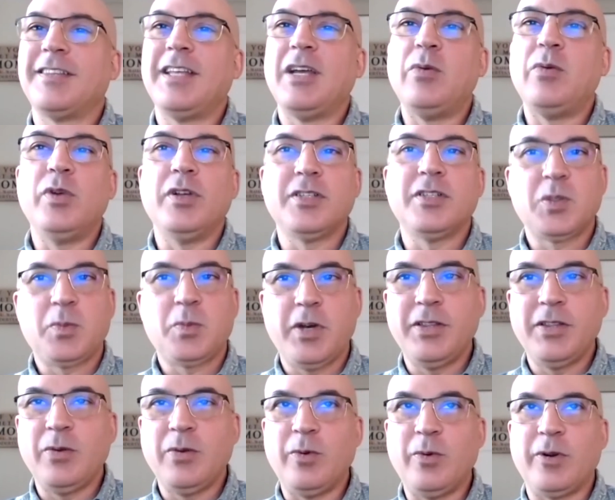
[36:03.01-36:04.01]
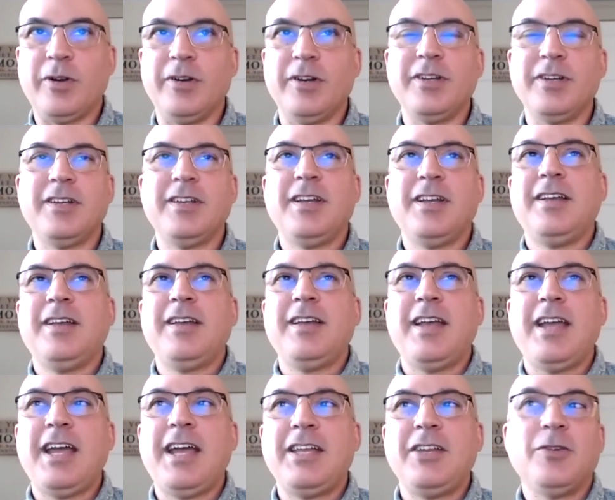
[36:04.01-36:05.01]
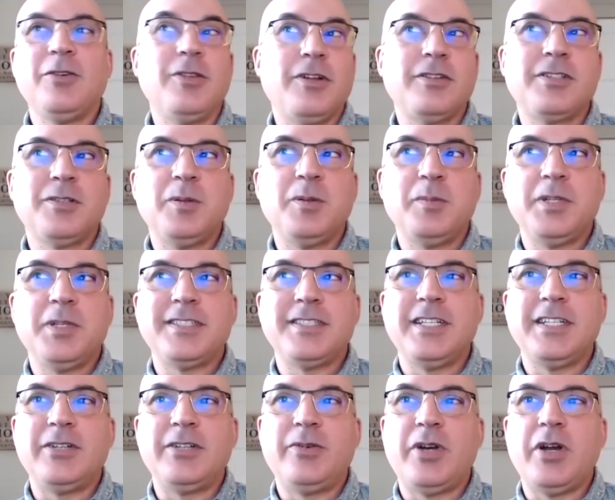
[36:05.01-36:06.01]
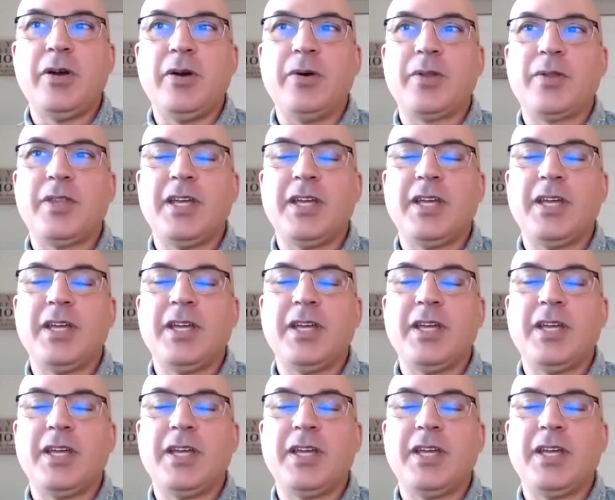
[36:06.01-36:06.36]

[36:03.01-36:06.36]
they will spread the word, and you'll ultimately see growth.